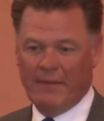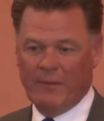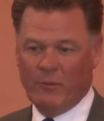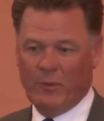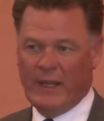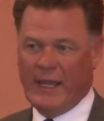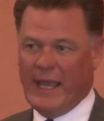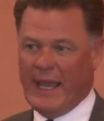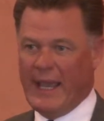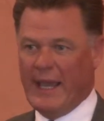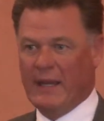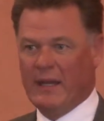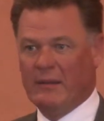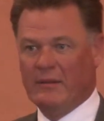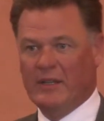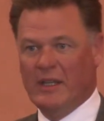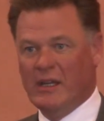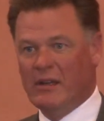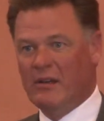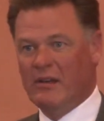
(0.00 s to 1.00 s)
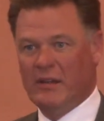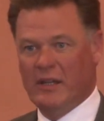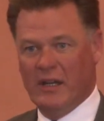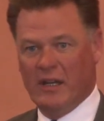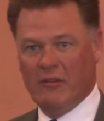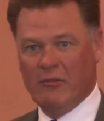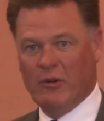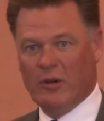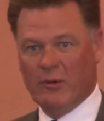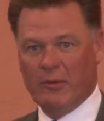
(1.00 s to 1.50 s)
We had a year
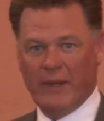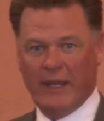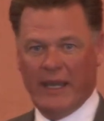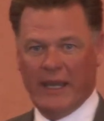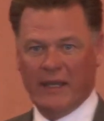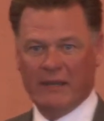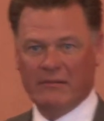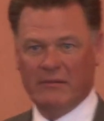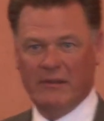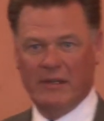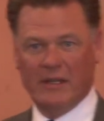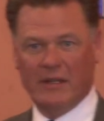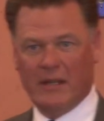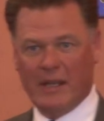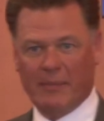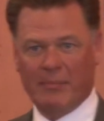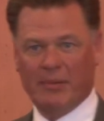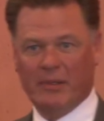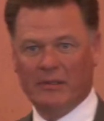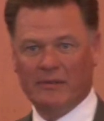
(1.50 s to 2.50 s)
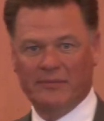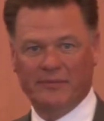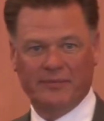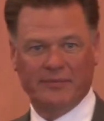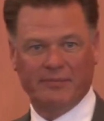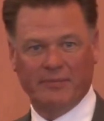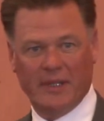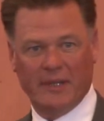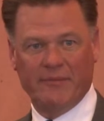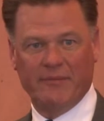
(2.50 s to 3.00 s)
there where we had a couple
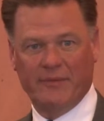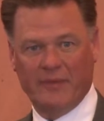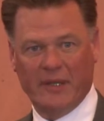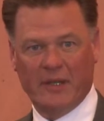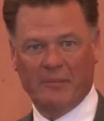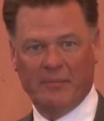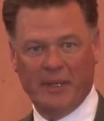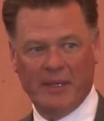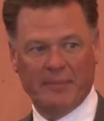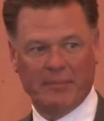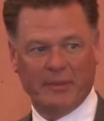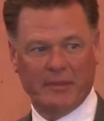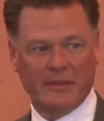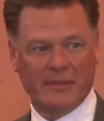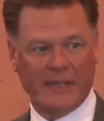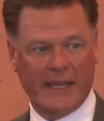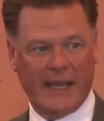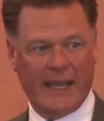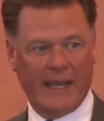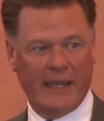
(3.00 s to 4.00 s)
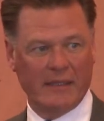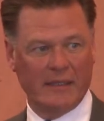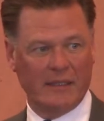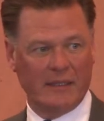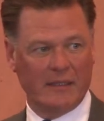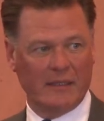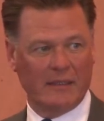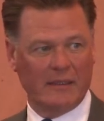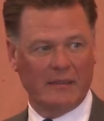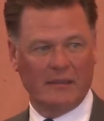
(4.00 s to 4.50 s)
of young people that
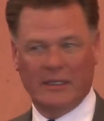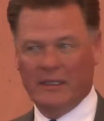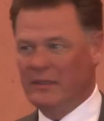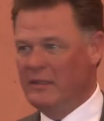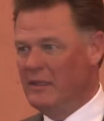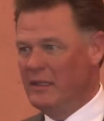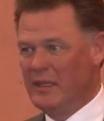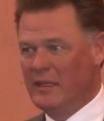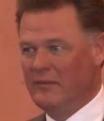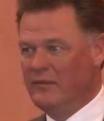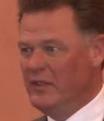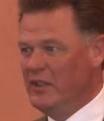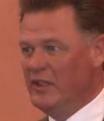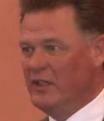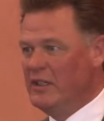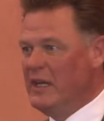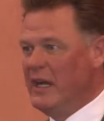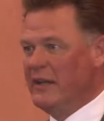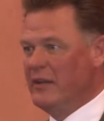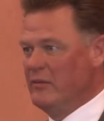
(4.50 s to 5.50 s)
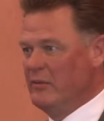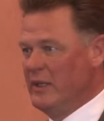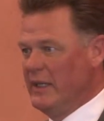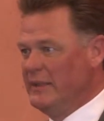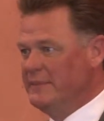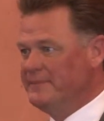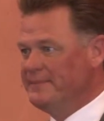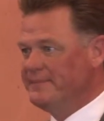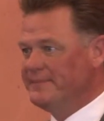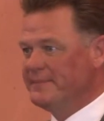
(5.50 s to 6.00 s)
didn't give to United Way.
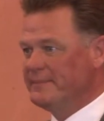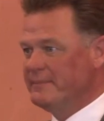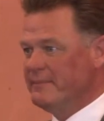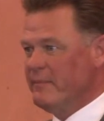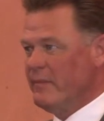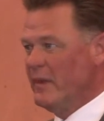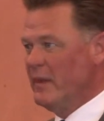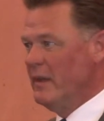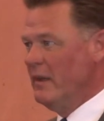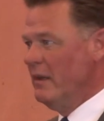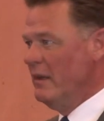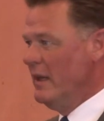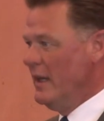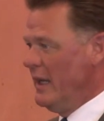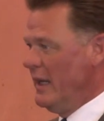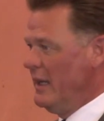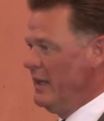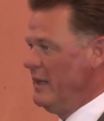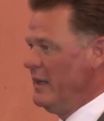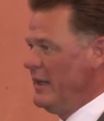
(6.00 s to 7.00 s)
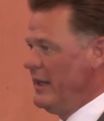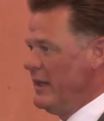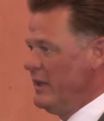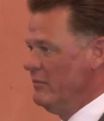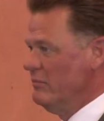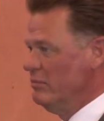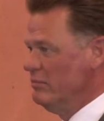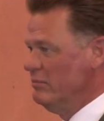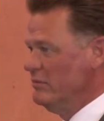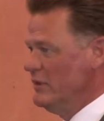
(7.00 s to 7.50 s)
And
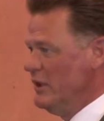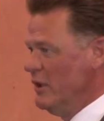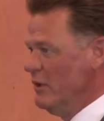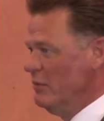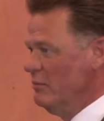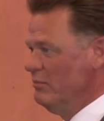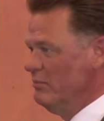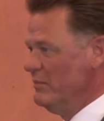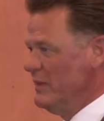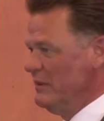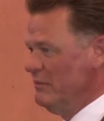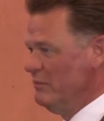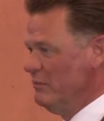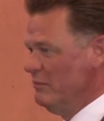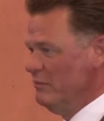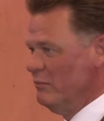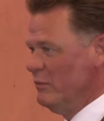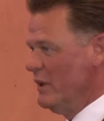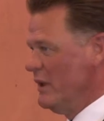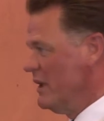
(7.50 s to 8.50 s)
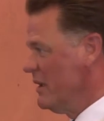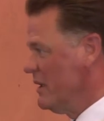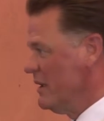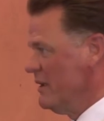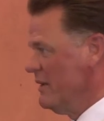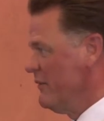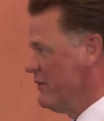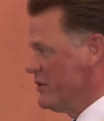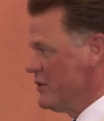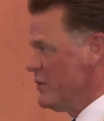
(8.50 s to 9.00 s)
we're not going to
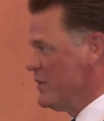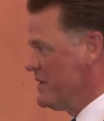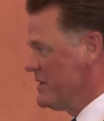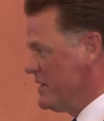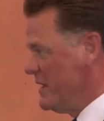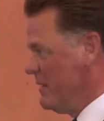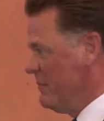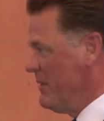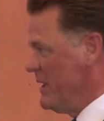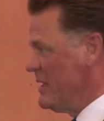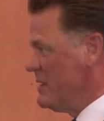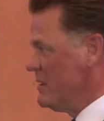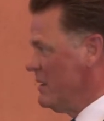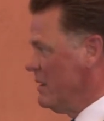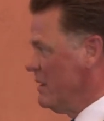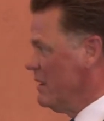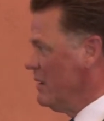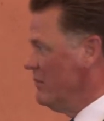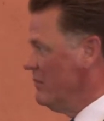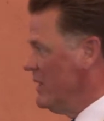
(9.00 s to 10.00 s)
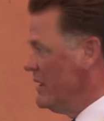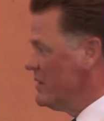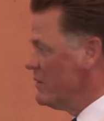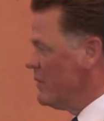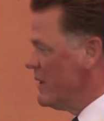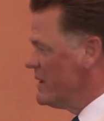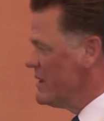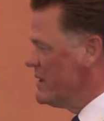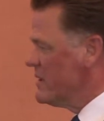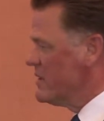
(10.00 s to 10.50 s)
ever twist anybody's arm. It
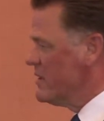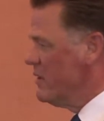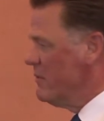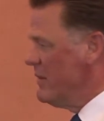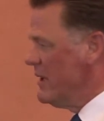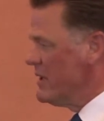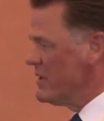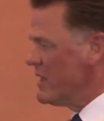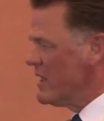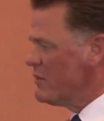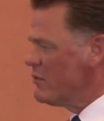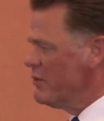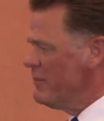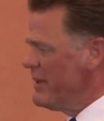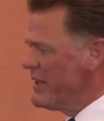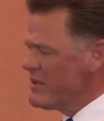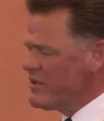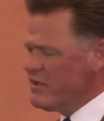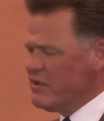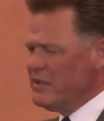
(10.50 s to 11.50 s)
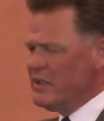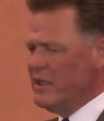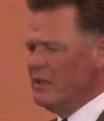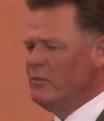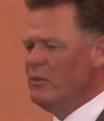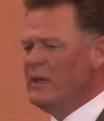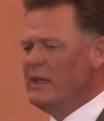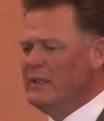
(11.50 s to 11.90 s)
wasn't so much, I want to make sure that,